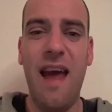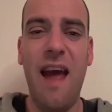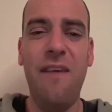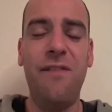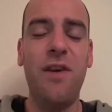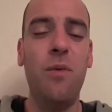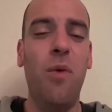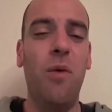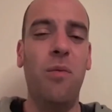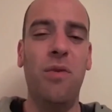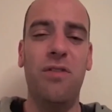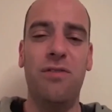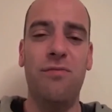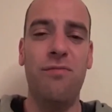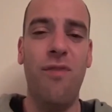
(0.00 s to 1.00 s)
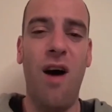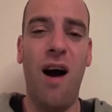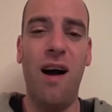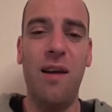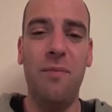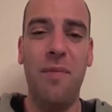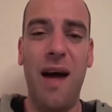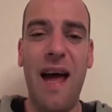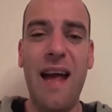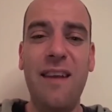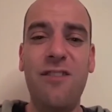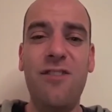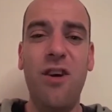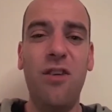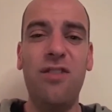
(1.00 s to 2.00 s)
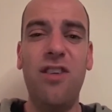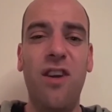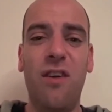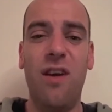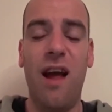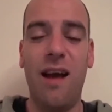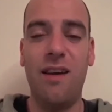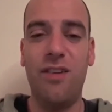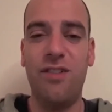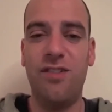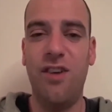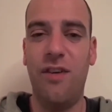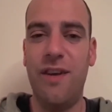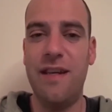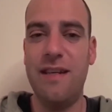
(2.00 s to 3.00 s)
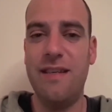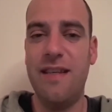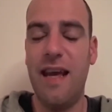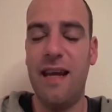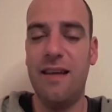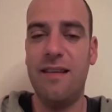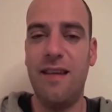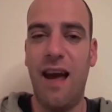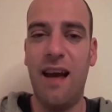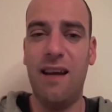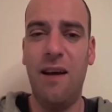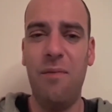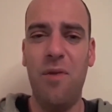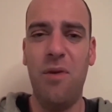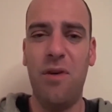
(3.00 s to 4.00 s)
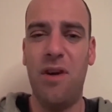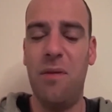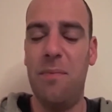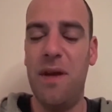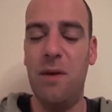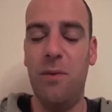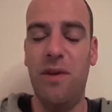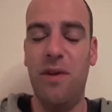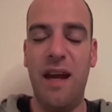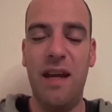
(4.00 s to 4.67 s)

Yeah, everyone was right. My head does look like a sodden tic-tac. I'm not going to be with